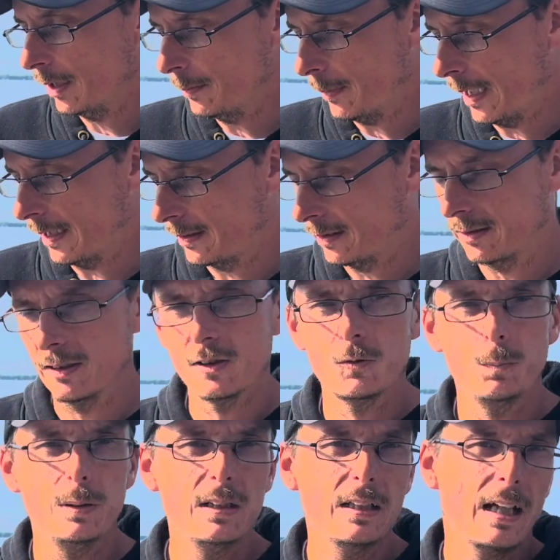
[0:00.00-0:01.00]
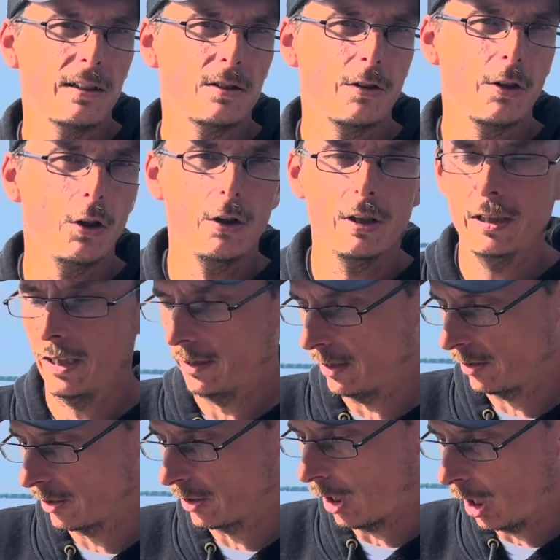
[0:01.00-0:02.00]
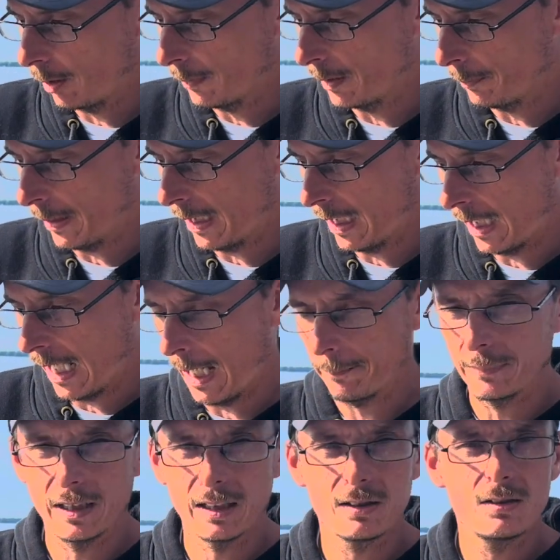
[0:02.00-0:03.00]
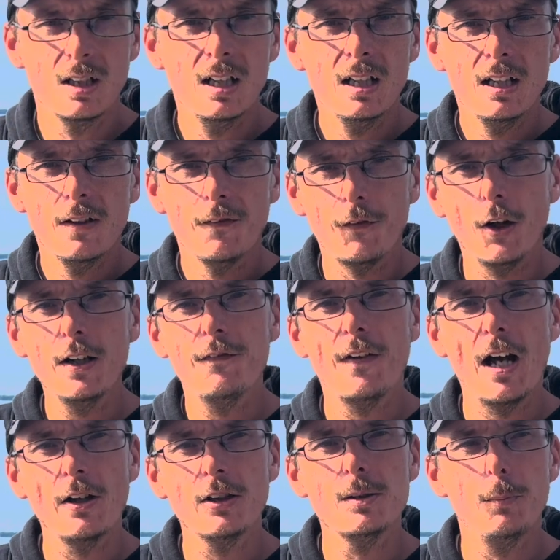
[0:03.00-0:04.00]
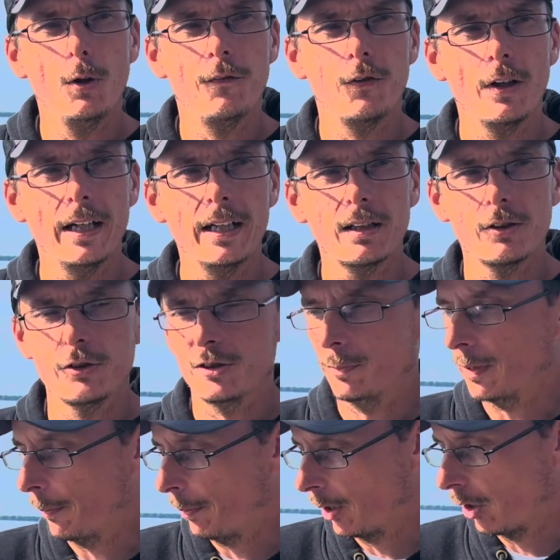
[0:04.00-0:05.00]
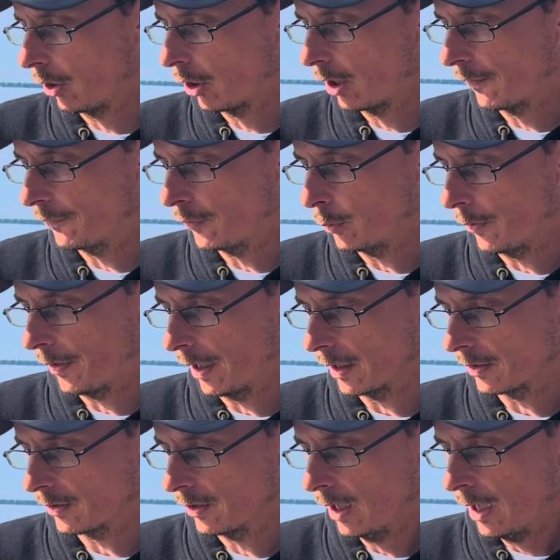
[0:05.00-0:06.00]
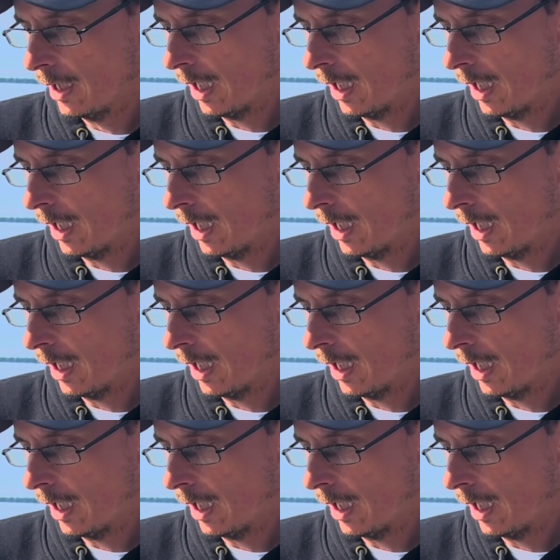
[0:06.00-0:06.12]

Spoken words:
makes this PS30 and this Garmin Panoptix very valuable for anglers to be able to learn a few things.